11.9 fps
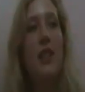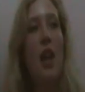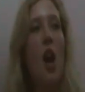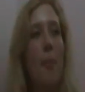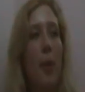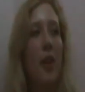set
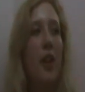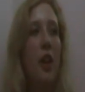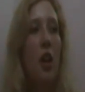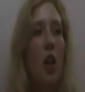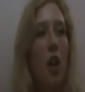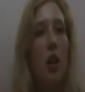up on our
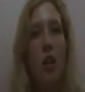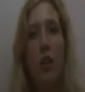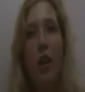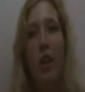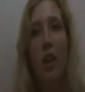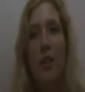hut,
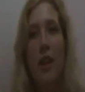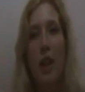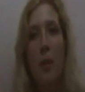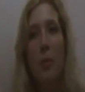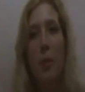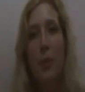on our
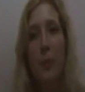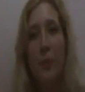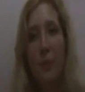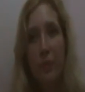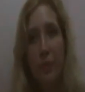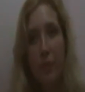table,
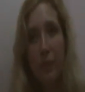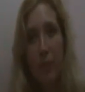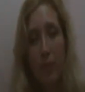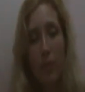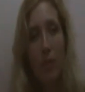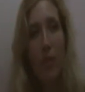
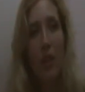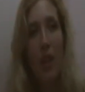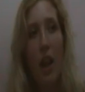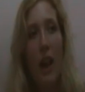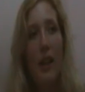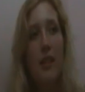
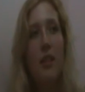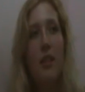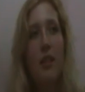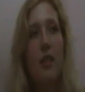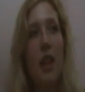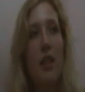and
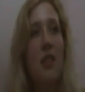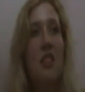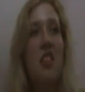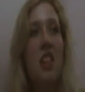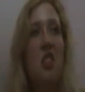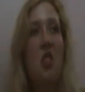
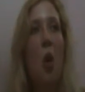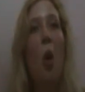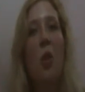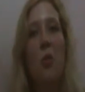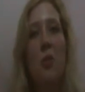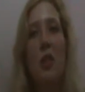then didn't
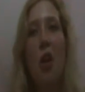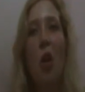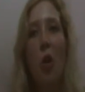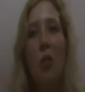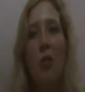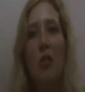talk to us at
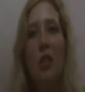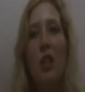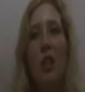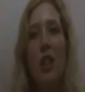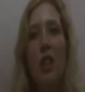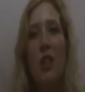all,
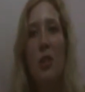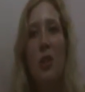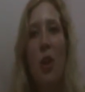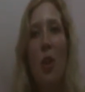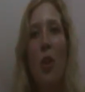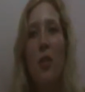just
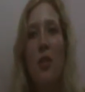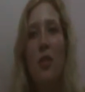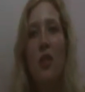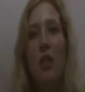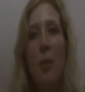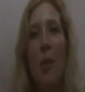talked
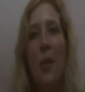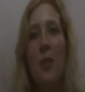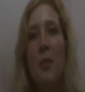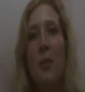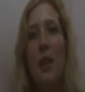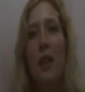
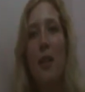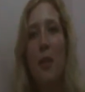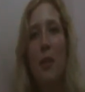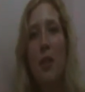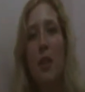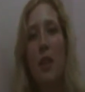amongst
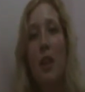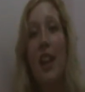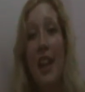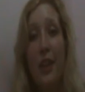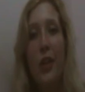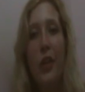themselves
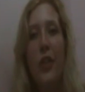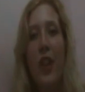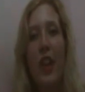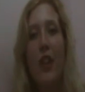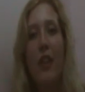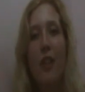in
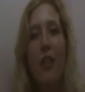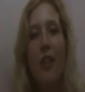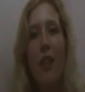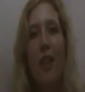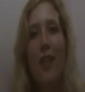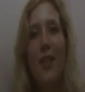Korean.
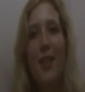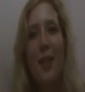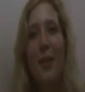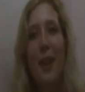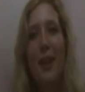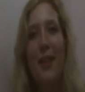
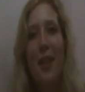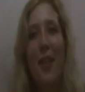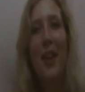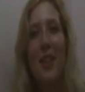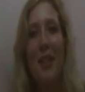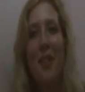So we had no
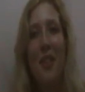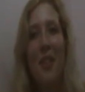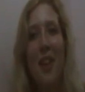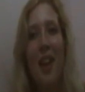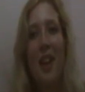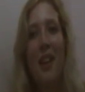idea what we were
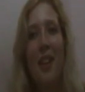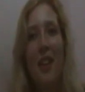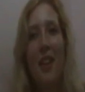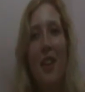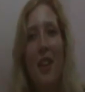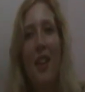saying.
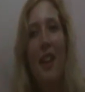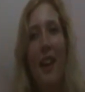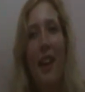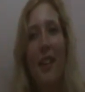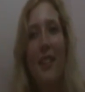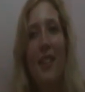Yeah.
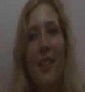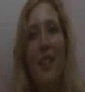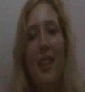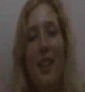And